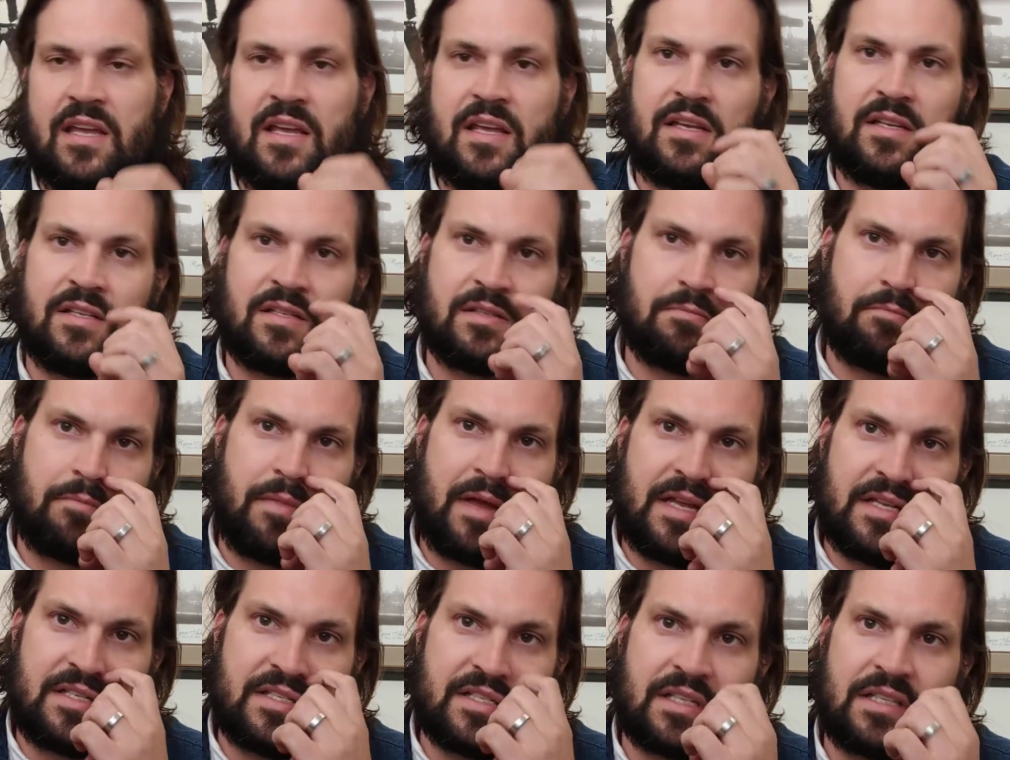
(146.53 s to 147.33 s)
is
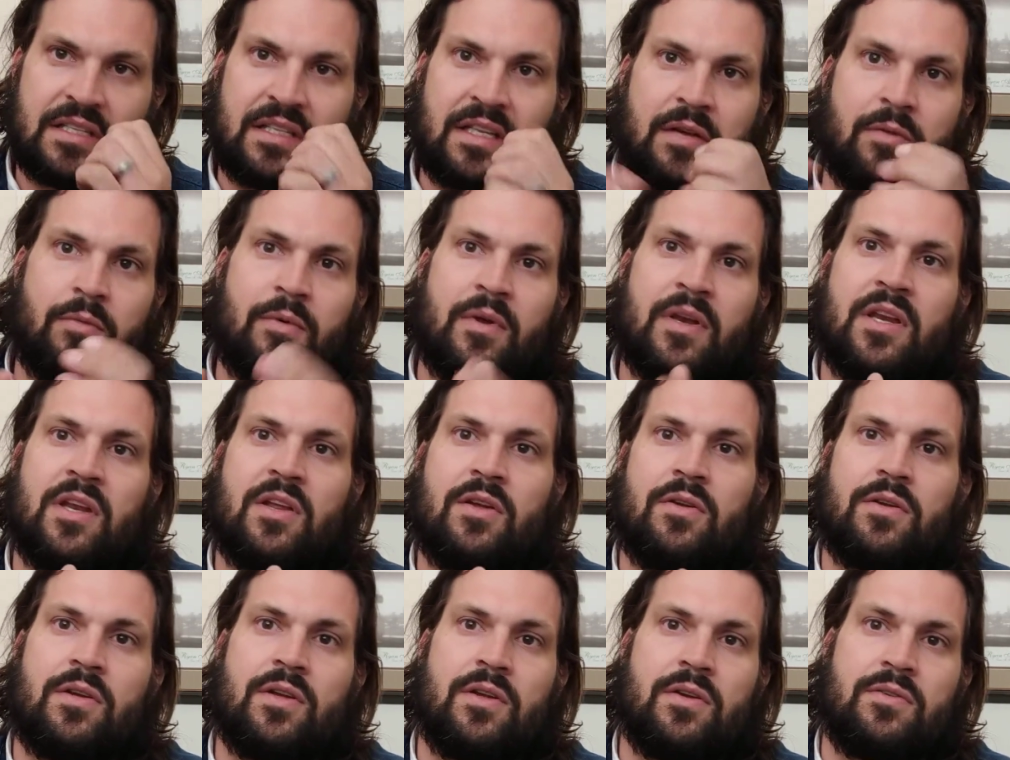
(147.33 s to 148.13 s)
basically when
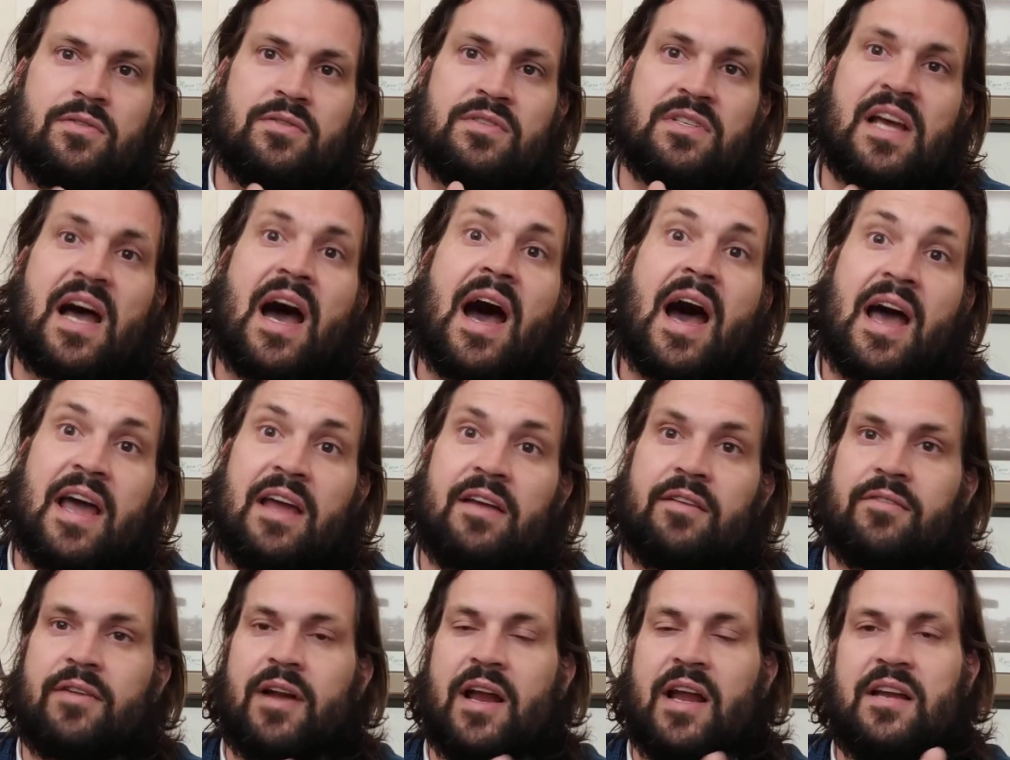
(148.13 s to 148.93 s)
you use I,
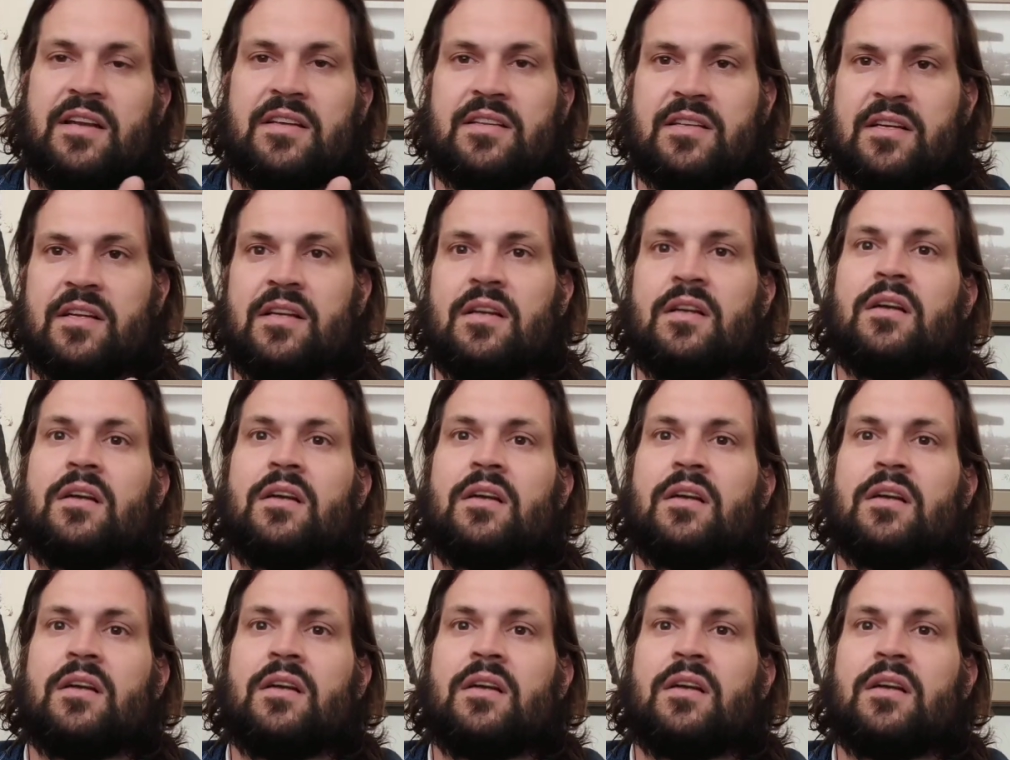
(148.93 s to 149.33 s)
right?